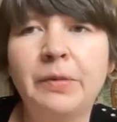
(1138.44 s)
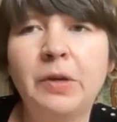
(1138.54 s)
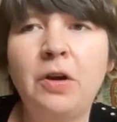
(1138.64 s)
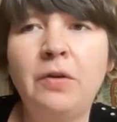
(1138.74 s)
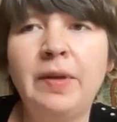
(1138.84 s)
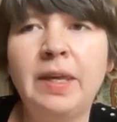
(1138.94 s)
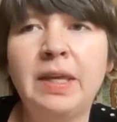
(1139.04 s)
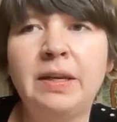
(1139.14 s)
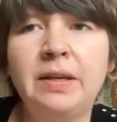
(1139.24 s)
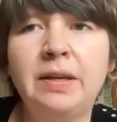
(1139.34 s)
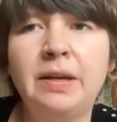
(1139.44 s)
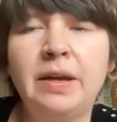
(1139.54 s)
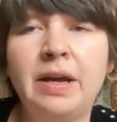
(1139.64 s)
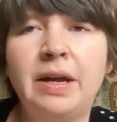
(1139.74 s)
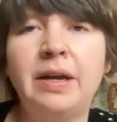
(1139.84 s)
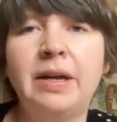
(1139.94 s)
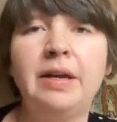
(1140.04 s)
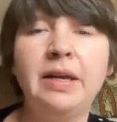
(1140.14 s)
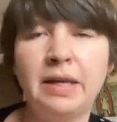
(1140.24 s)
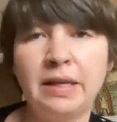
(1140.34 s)
COVID
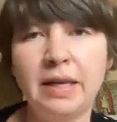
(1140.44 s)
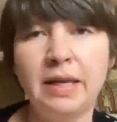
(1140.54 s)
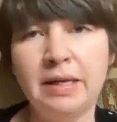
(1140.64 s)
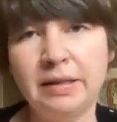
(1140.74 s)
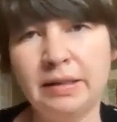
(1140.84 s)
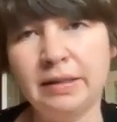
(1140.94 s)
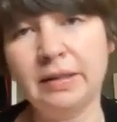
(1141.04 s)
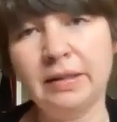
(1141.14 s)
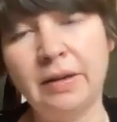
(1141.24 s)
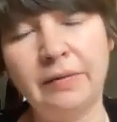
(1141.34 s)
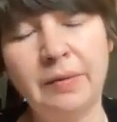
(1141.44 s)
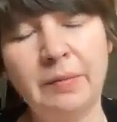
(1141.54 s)
in kids is often